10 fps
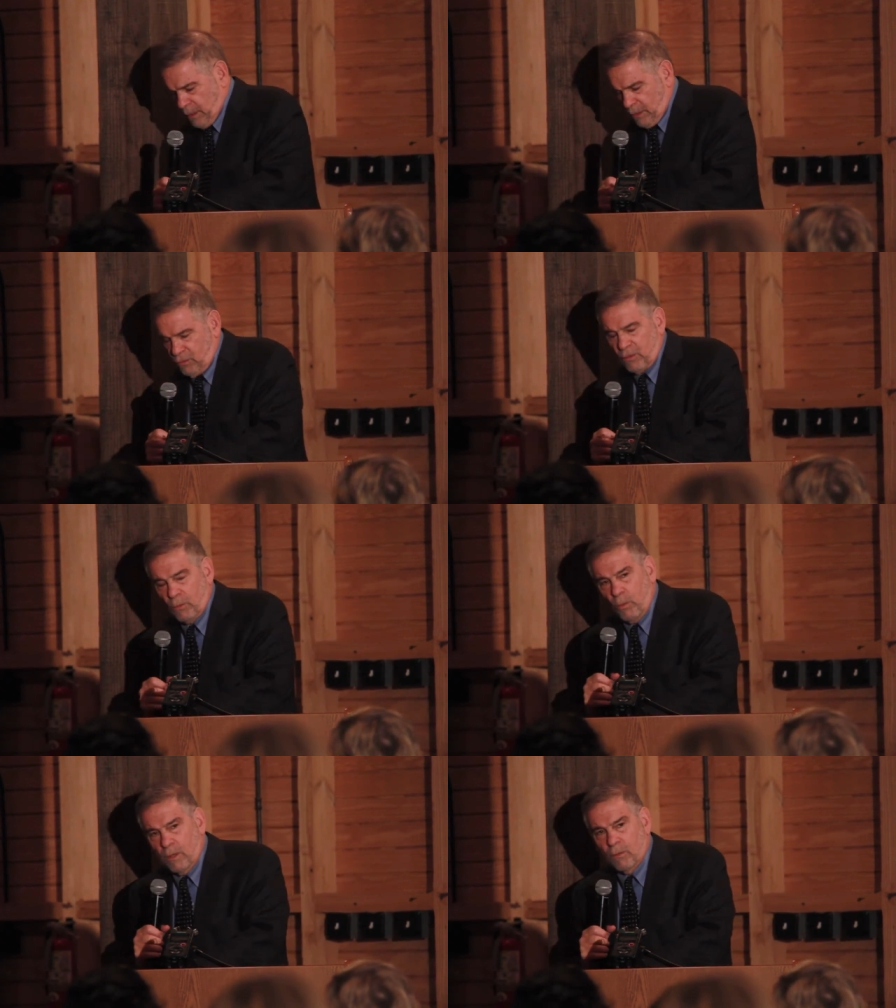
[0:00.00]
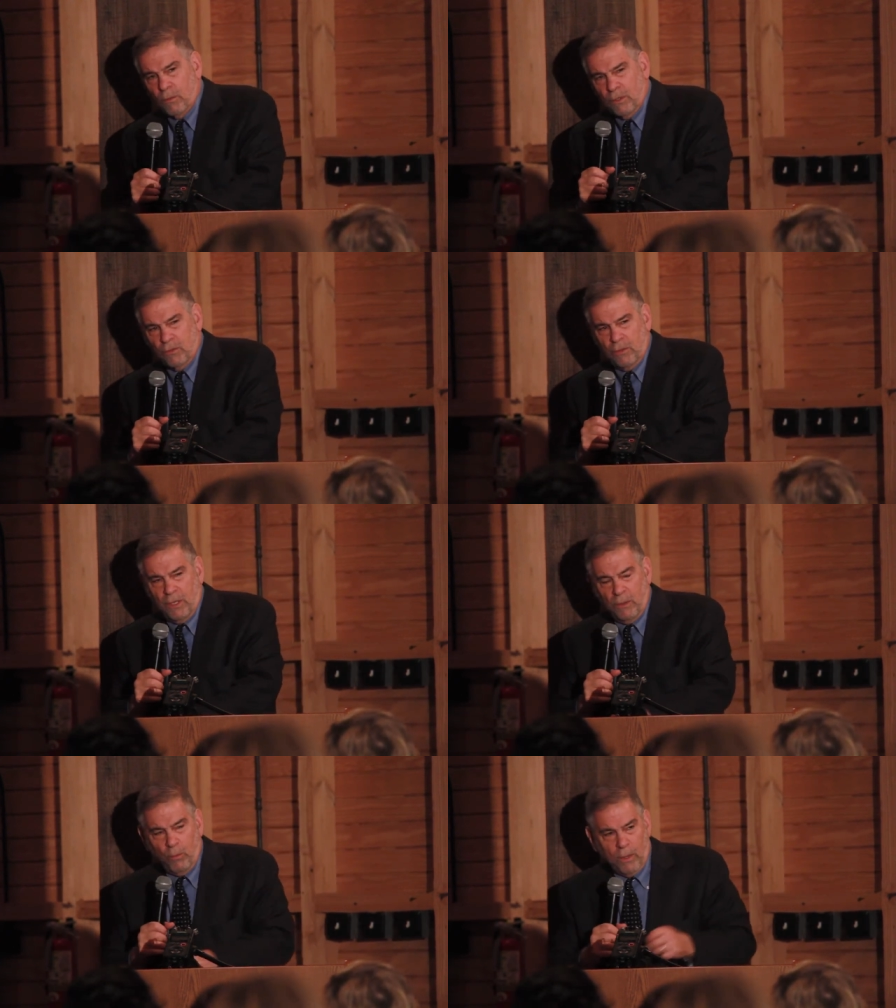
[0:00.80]
is that one of the
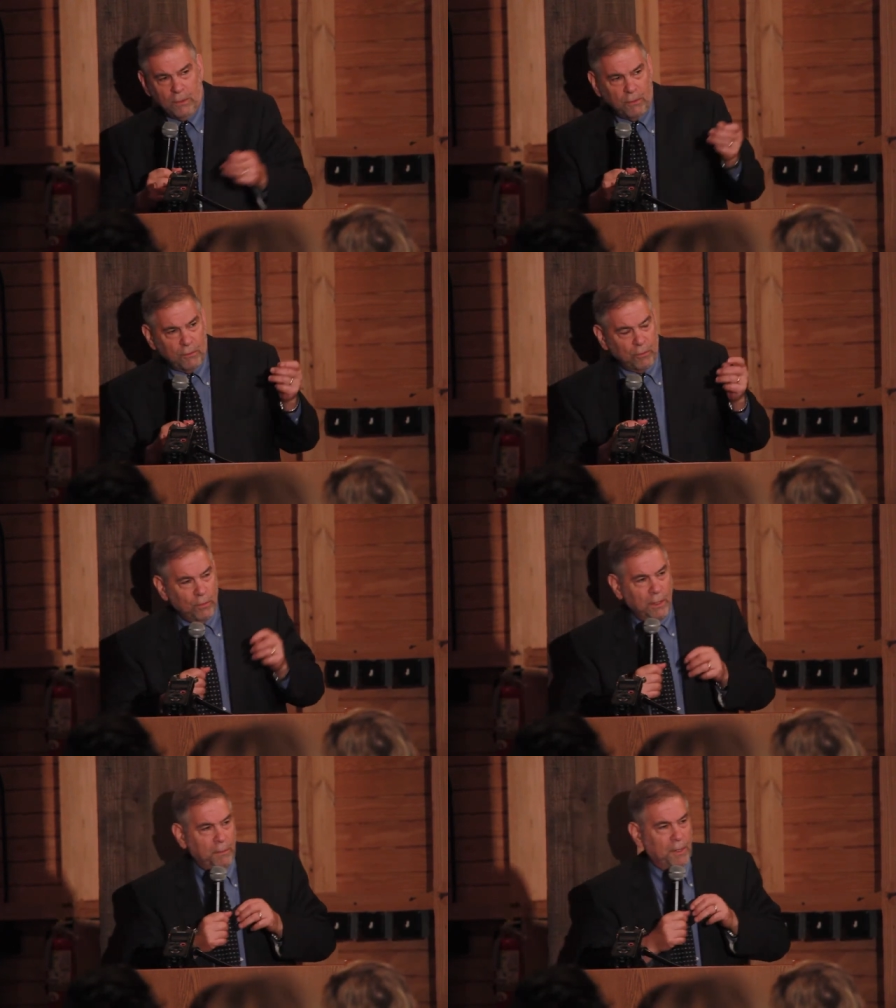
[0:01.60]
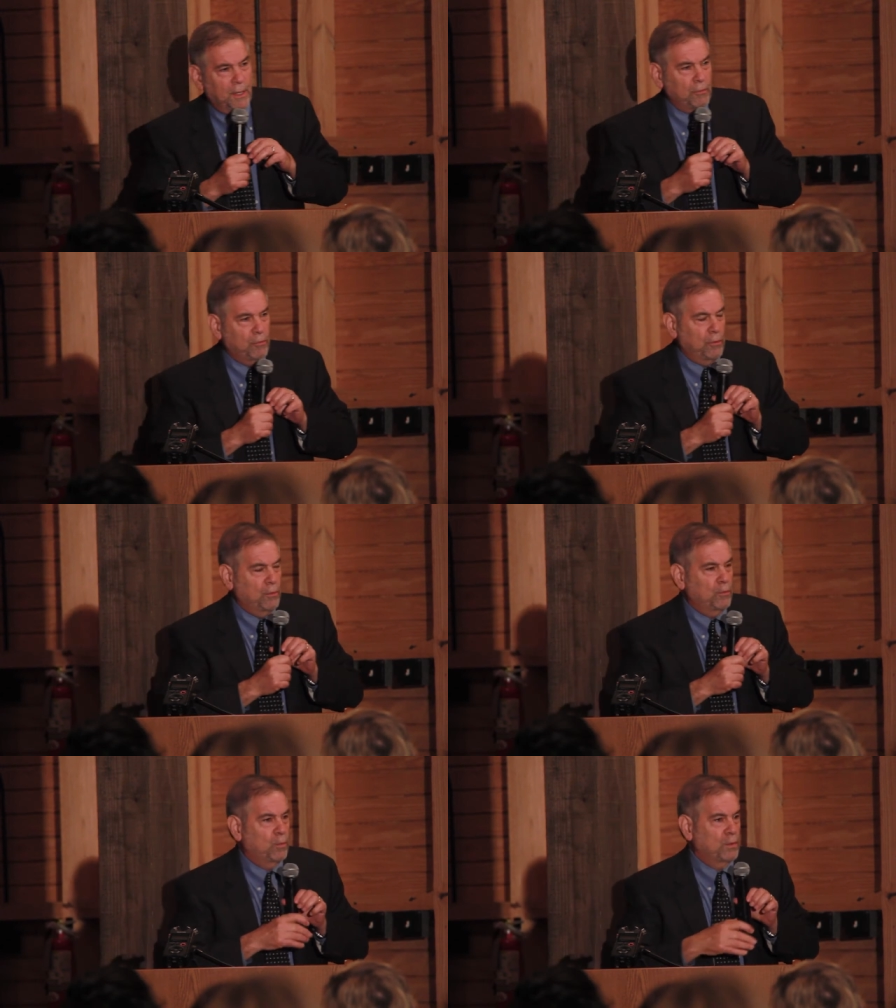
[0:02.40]
reasons he wanted to eliminate
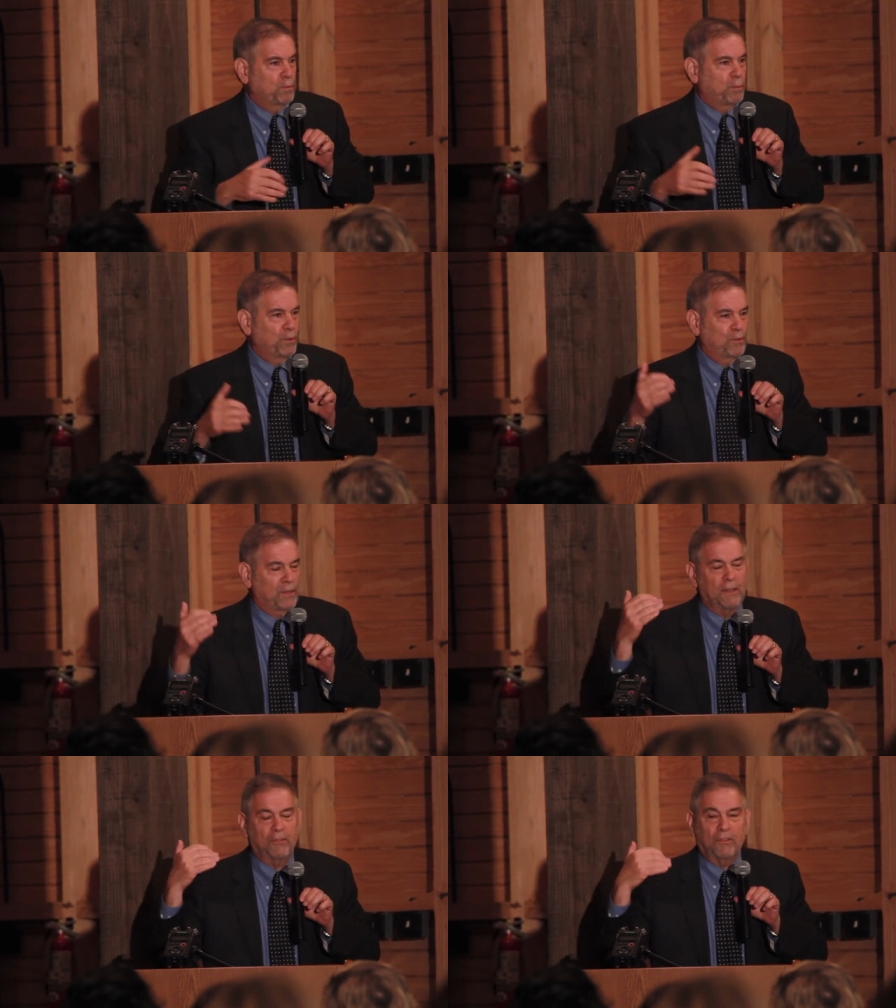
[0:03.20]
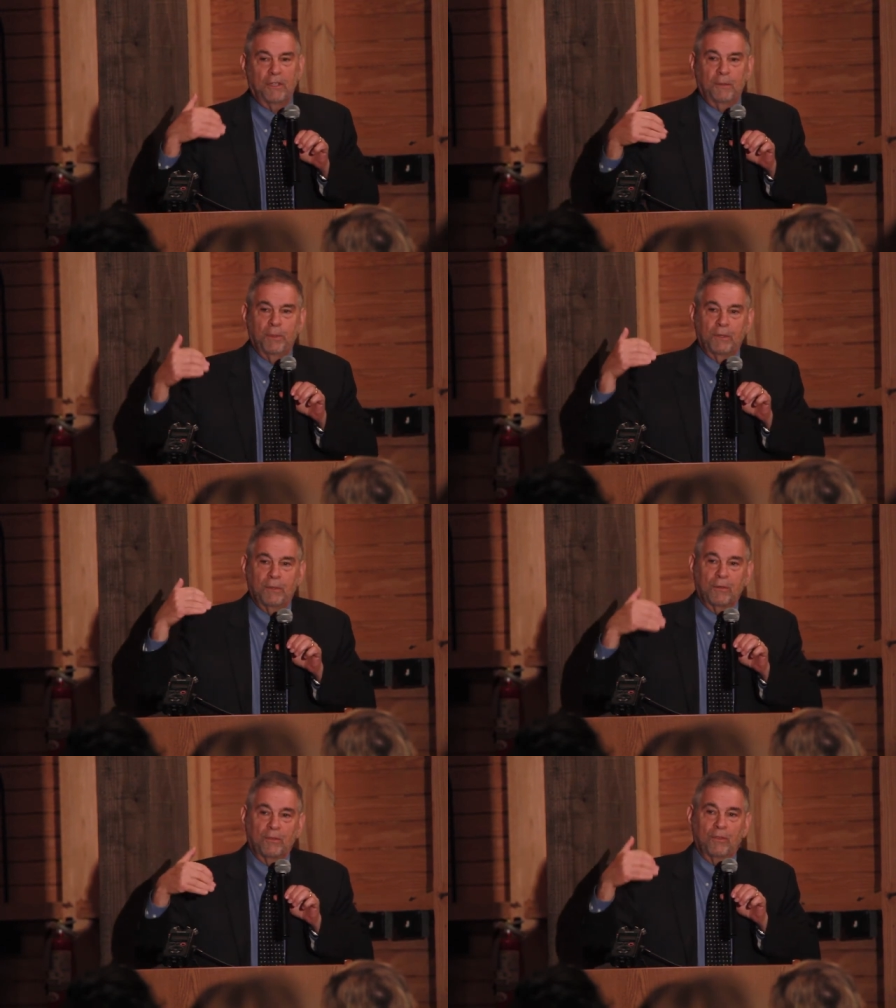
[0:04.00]
Jews was precisely
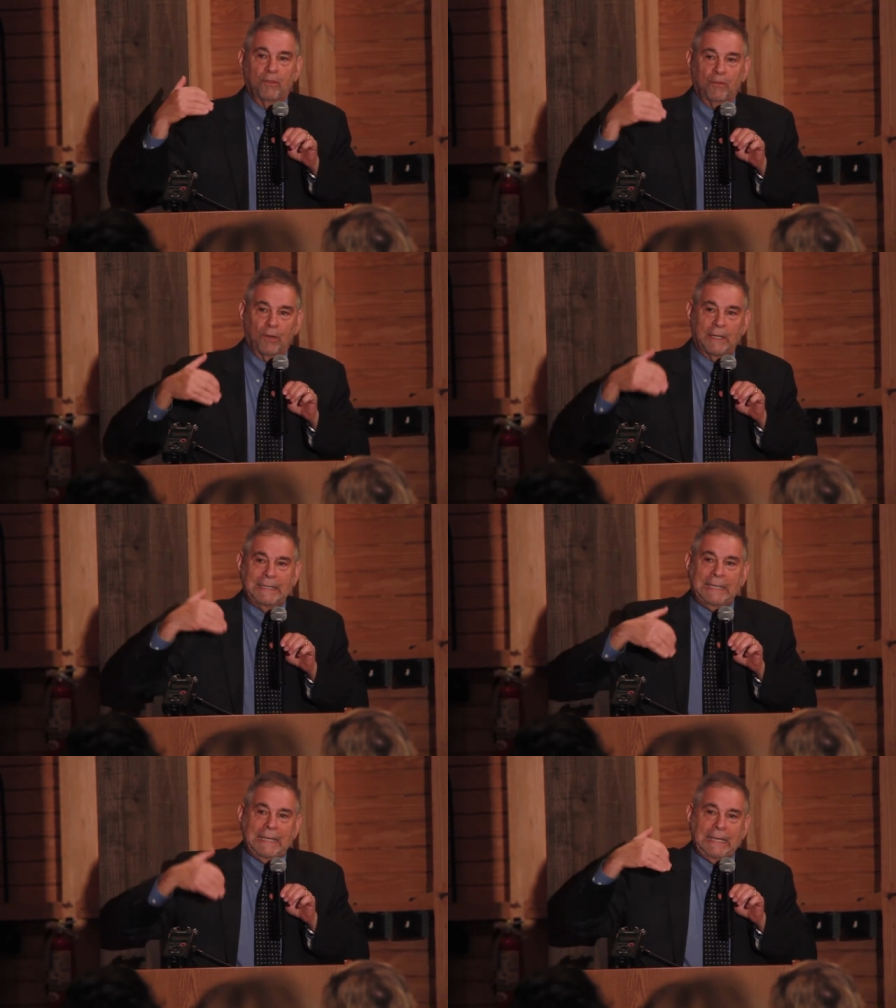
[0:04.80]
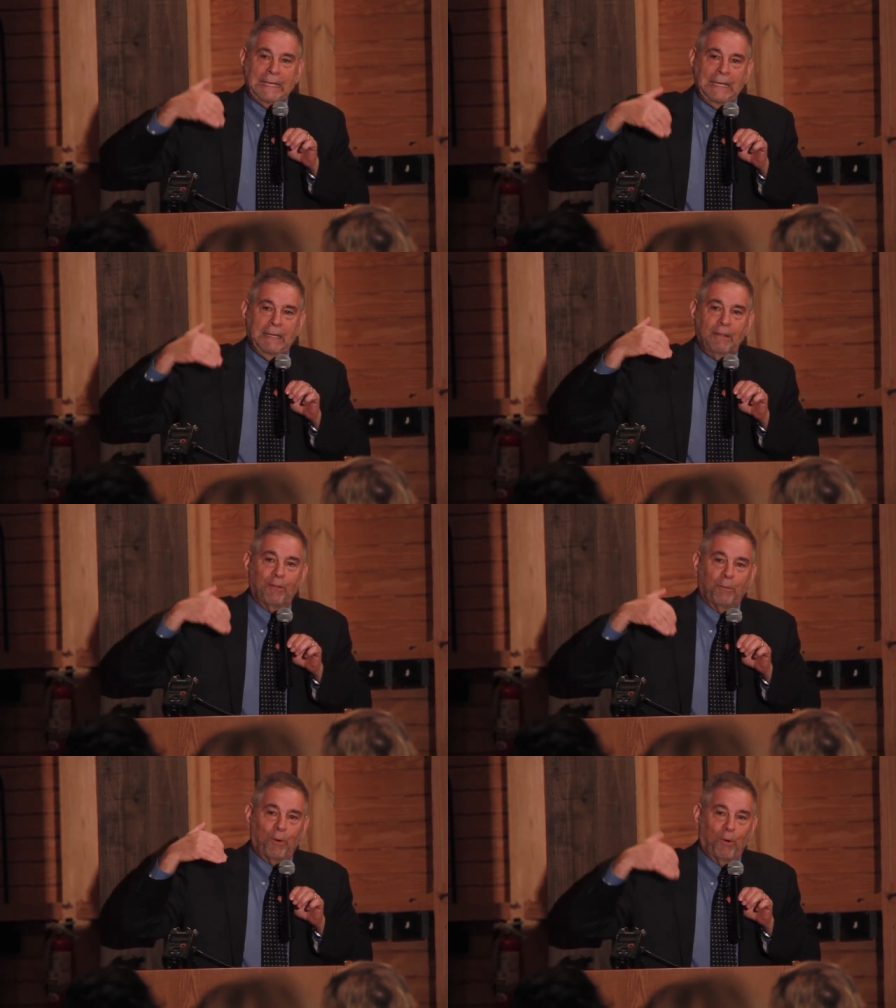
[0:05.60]
because he saw
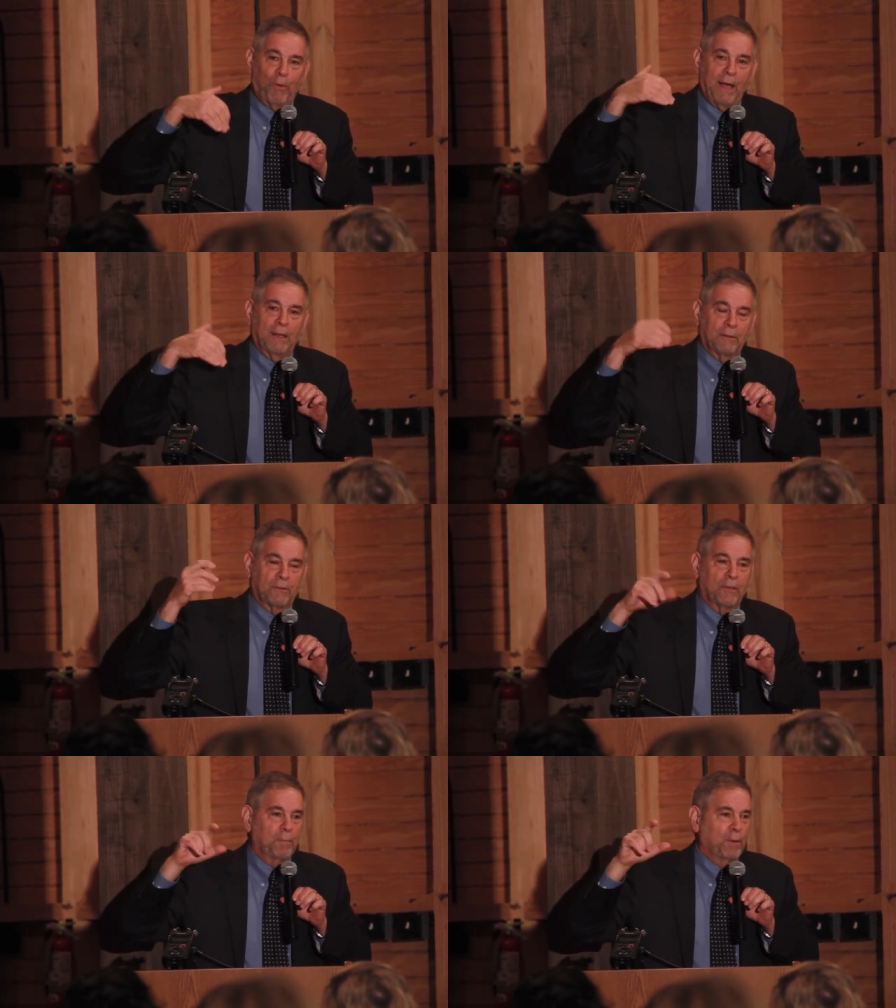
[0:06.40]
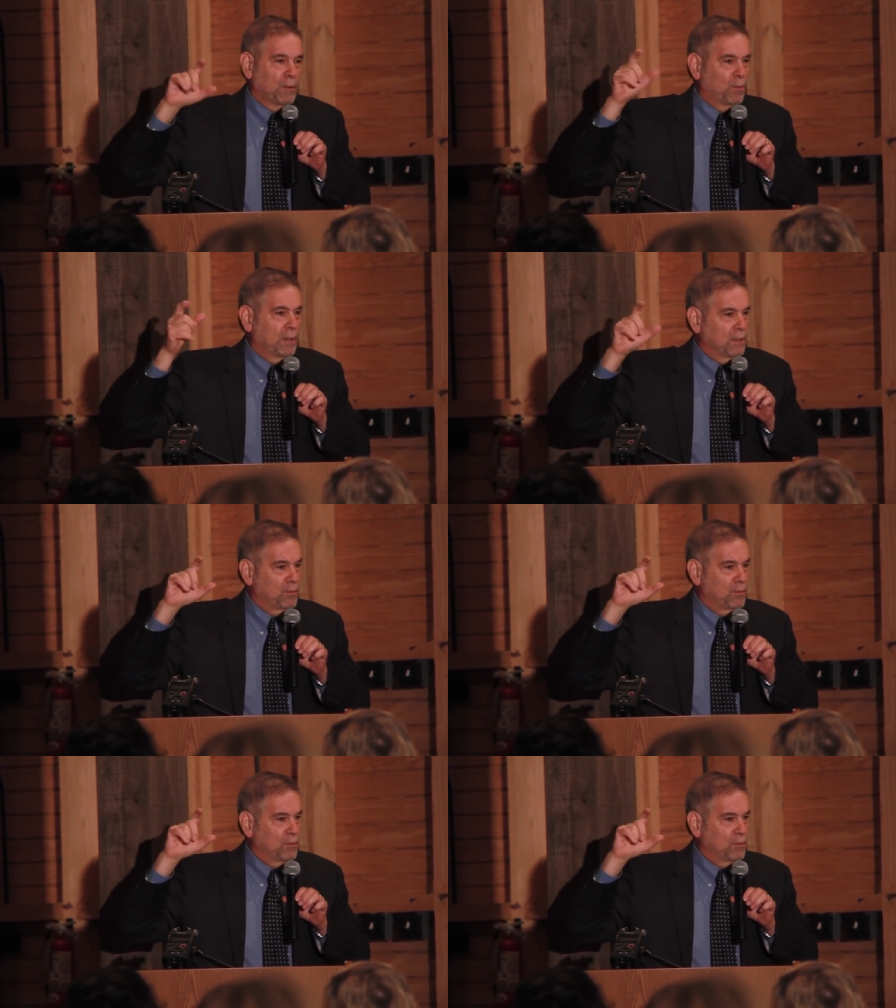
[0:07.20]
in the morality, by the way,